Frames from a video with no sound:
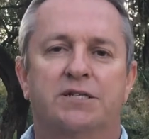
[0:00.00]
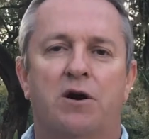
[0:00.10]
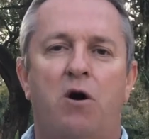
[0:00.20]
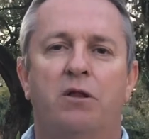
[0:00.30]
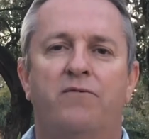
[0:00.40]

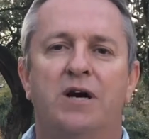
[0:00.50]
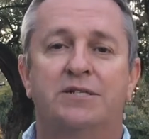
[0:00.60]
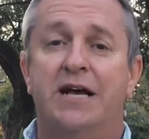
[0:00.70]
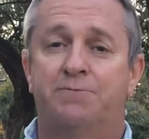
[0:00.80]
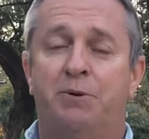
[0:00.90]
all of us
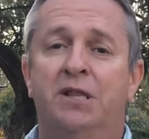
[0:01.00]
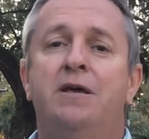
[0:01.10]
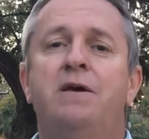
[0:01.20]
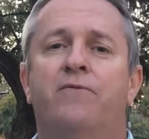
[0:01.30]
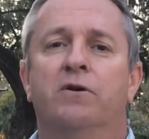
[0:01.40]
as
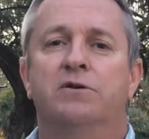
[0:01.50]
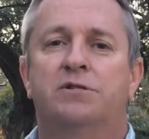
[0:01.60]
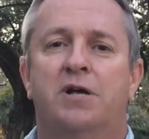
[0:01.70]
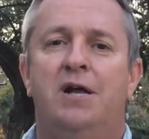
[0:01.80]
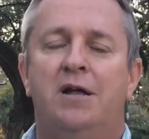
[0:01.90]
believers,
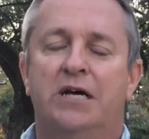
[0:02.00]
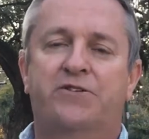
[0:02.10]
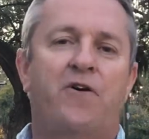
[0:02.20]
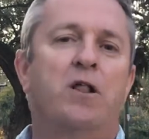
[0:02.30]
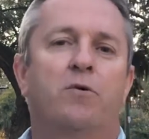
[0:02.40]
as
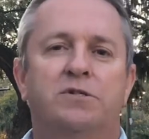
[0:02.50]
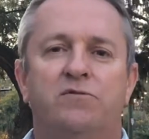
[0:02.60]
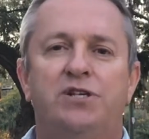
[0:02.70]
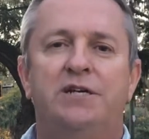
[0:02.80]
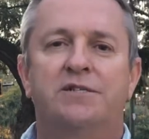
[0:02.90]
followers of
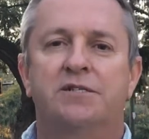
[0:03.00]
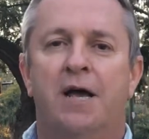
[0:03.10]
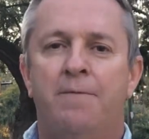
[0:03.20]
Jesus,